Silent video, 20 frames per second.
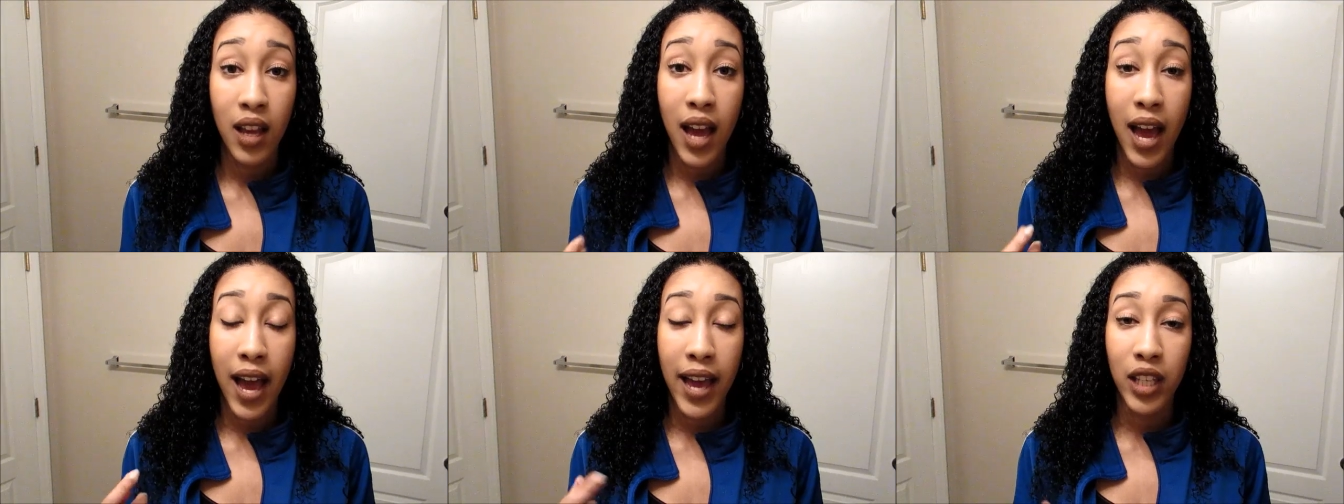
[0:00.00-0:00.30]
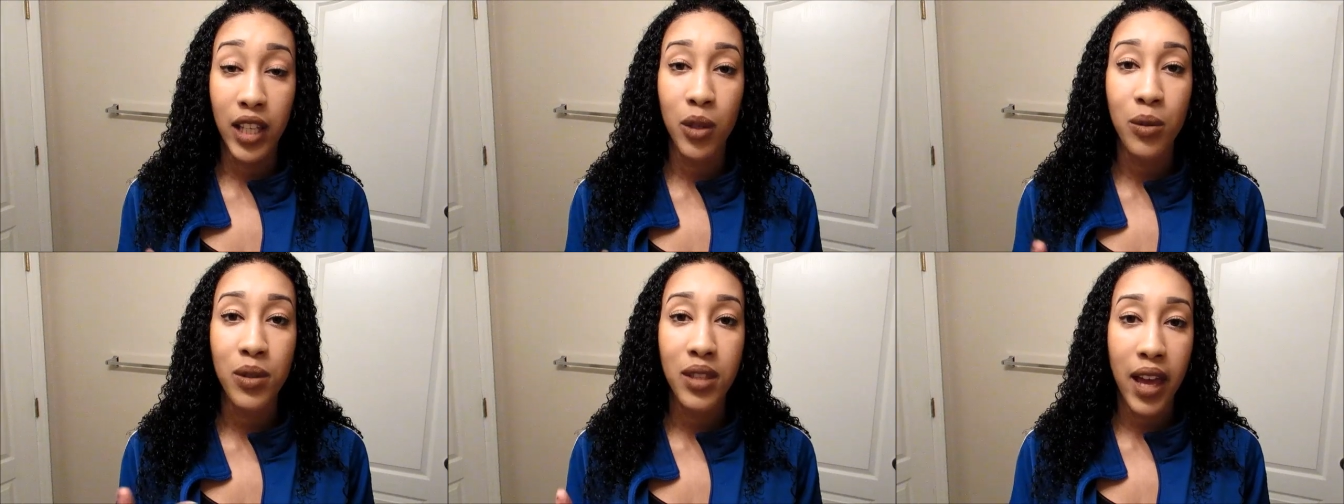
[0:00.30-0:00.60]
I
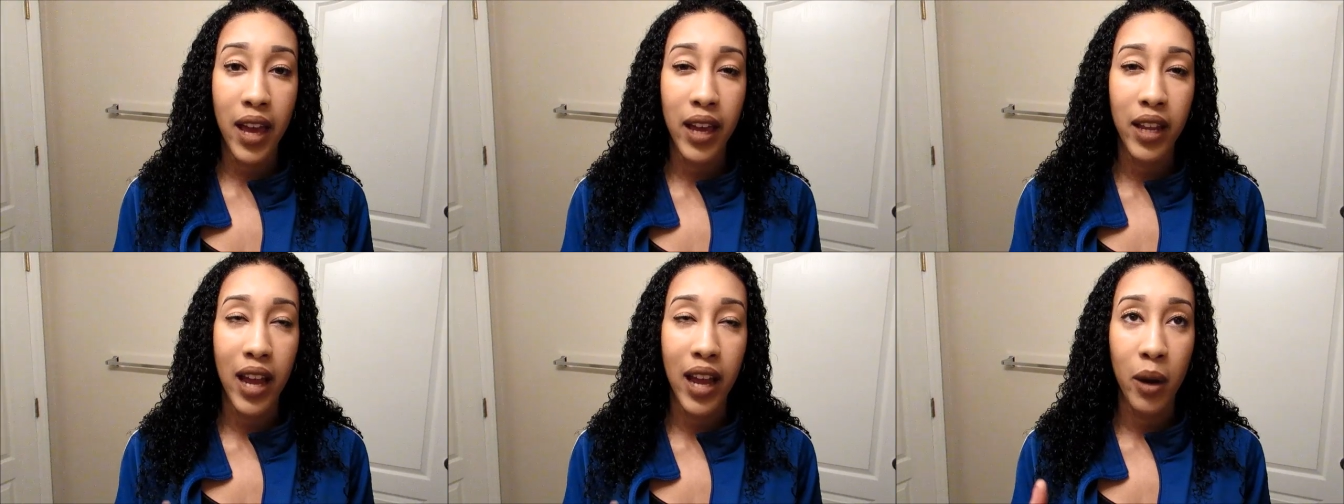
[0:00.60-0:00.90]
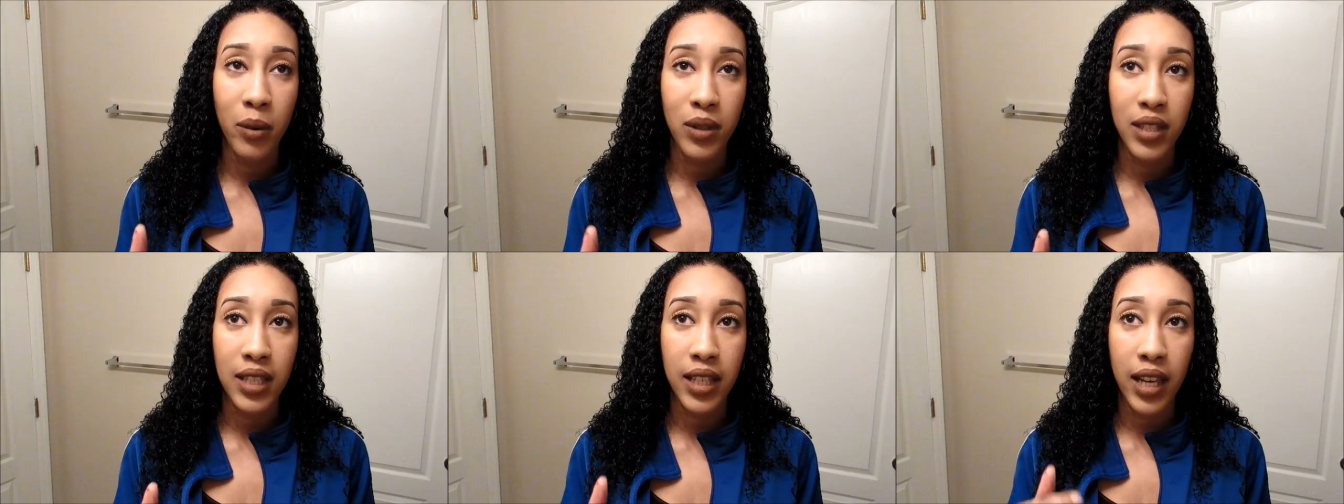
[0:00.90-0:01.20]
used that,
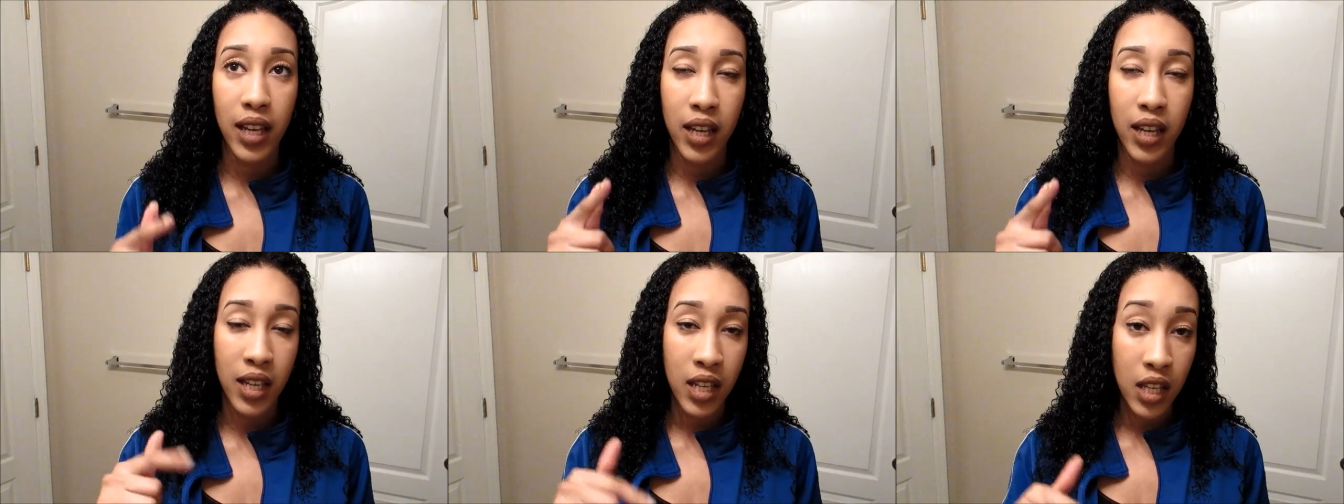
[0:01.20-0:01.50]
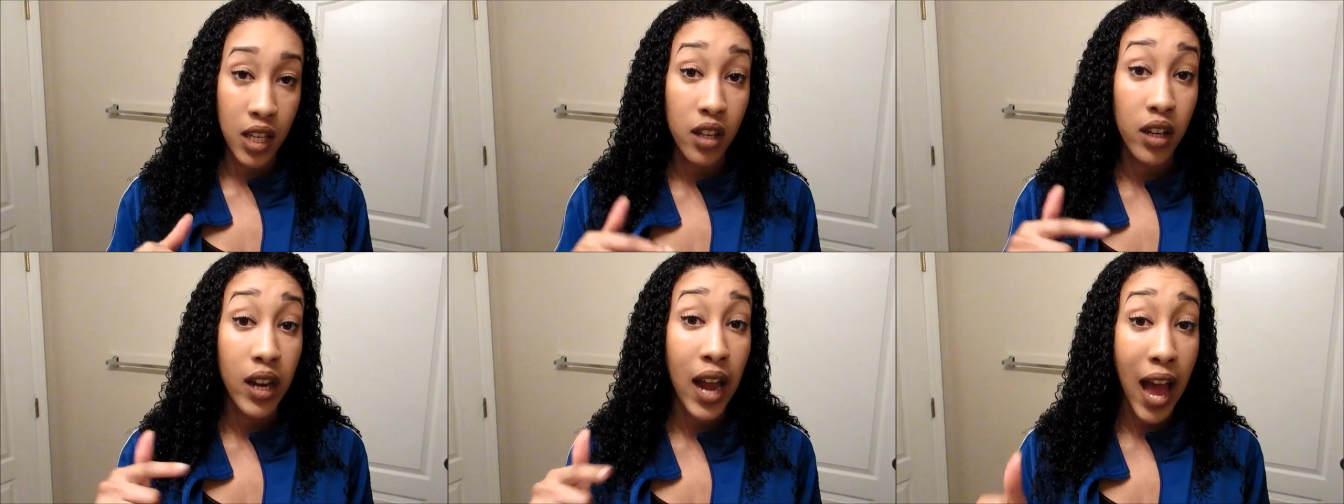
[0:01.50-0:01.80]
I would say, a
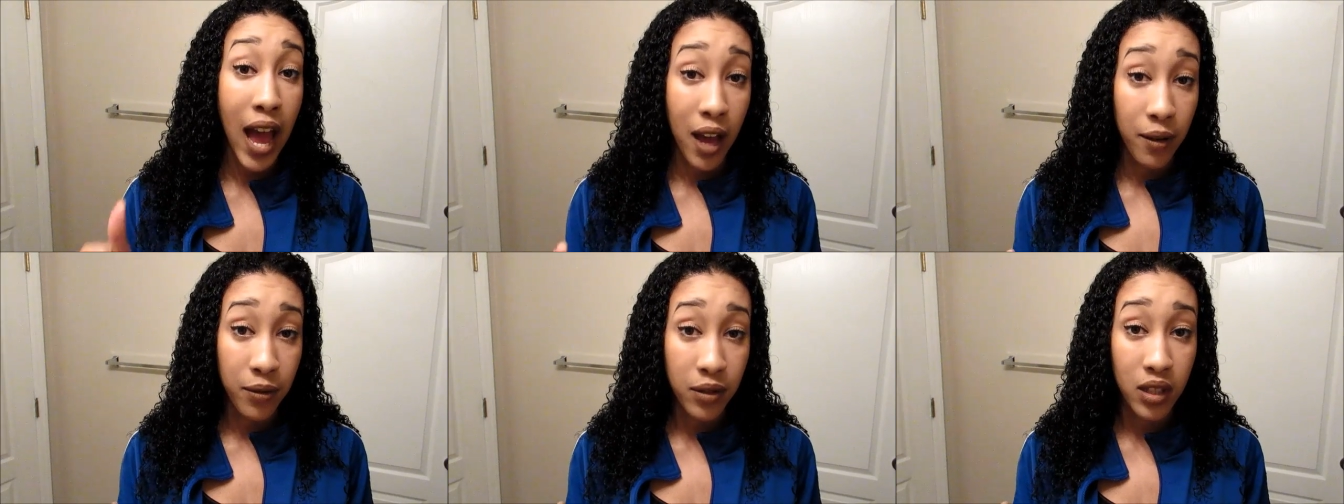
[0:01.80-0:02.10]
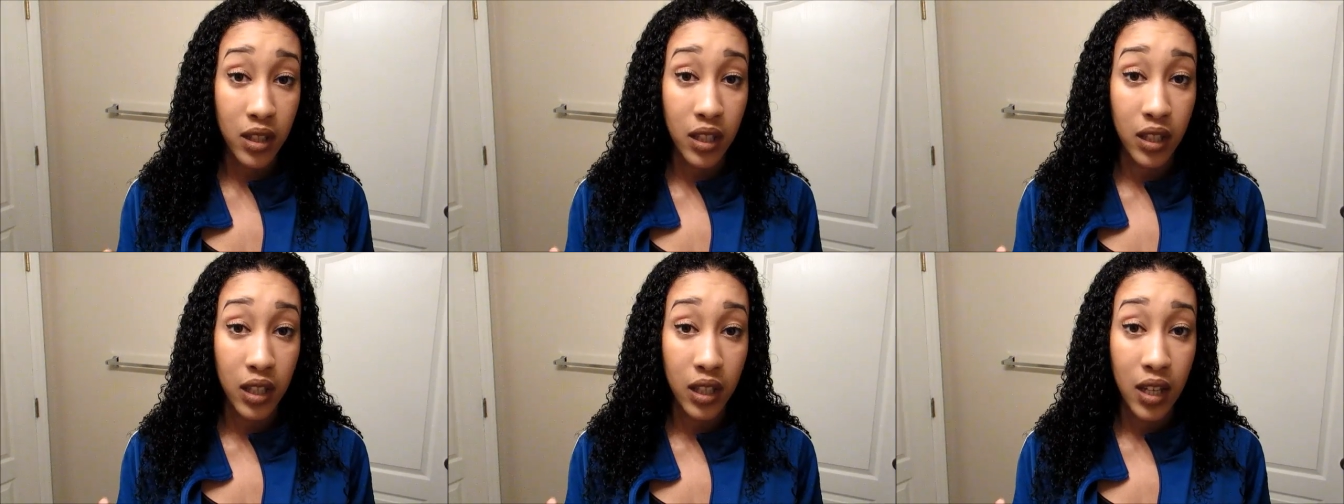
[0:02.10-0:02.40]
year
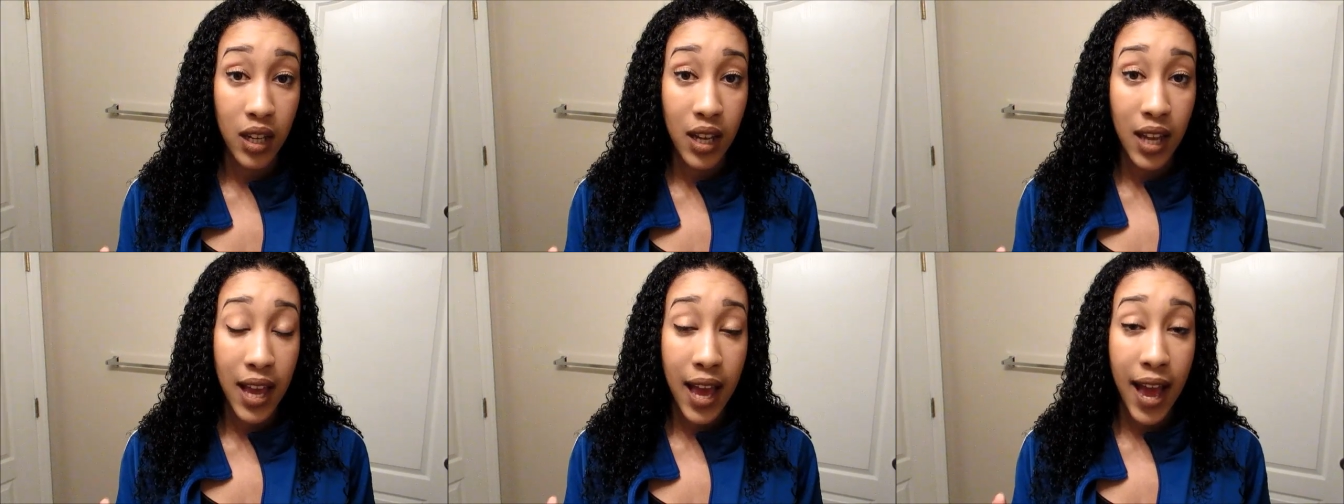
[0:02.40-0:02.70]
after